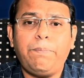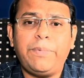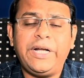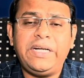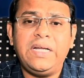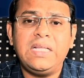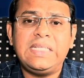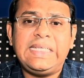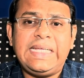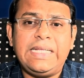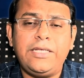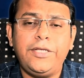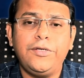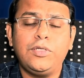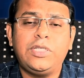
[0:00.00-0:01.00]
pregnancy
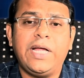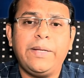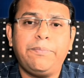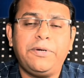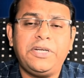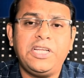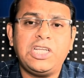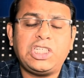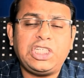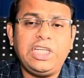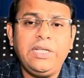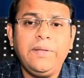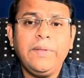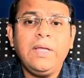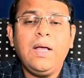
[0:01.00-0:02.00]
induced
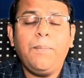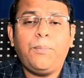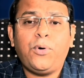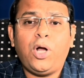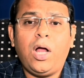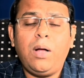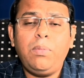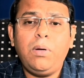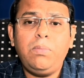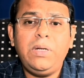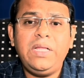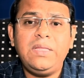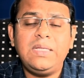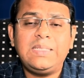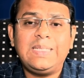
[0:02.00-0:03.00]
hypertension?
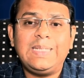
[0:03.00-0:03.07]
Probably this